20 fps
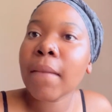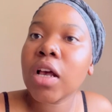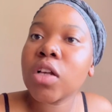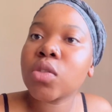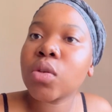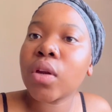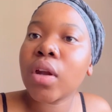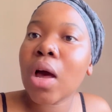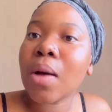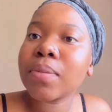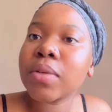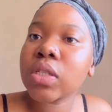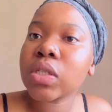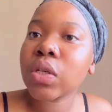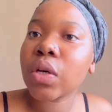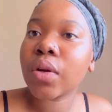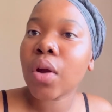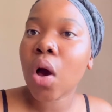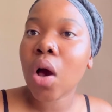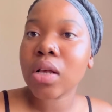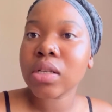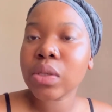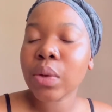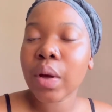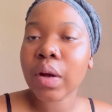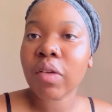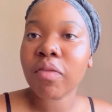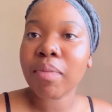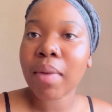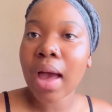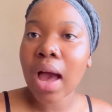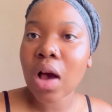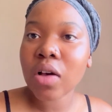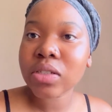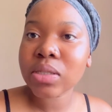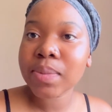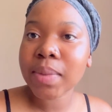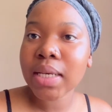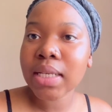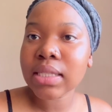So now I'm just gonna ask one of my
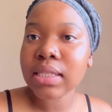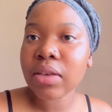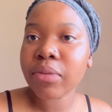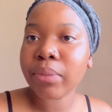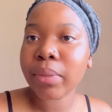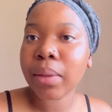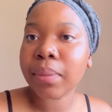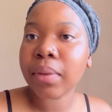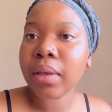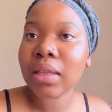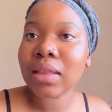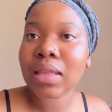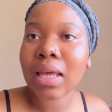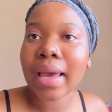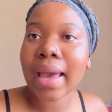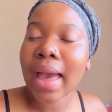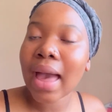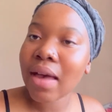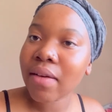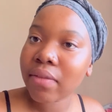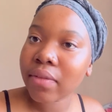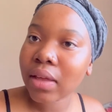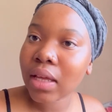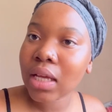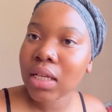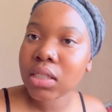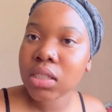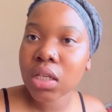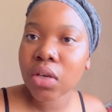housemates if maybe they have it.